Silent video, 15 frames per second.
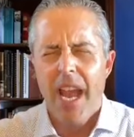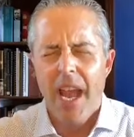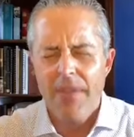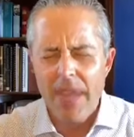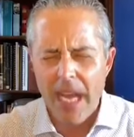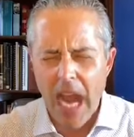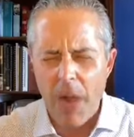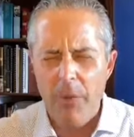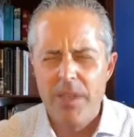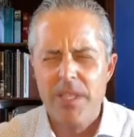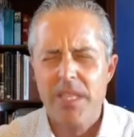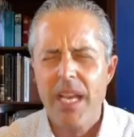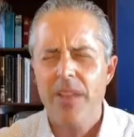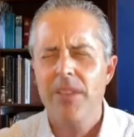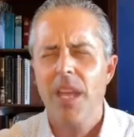And then I will
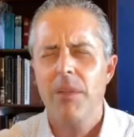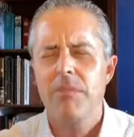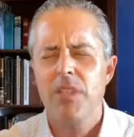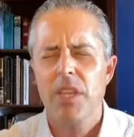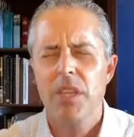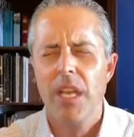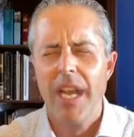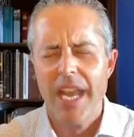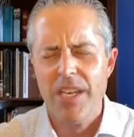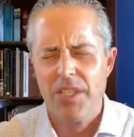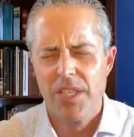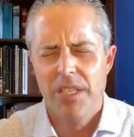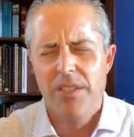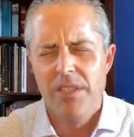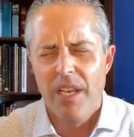send them to the
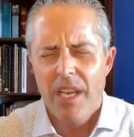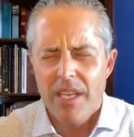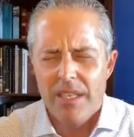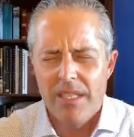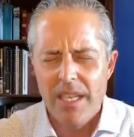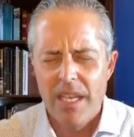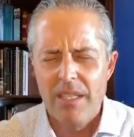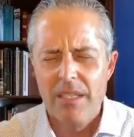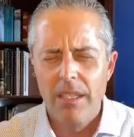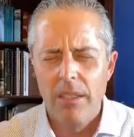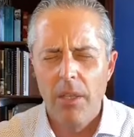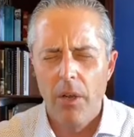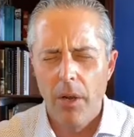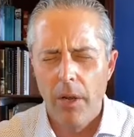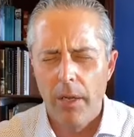nations, says the
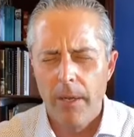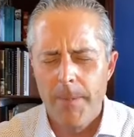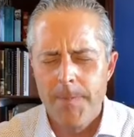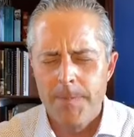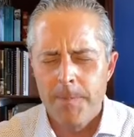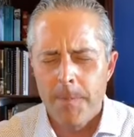Lord. Lord.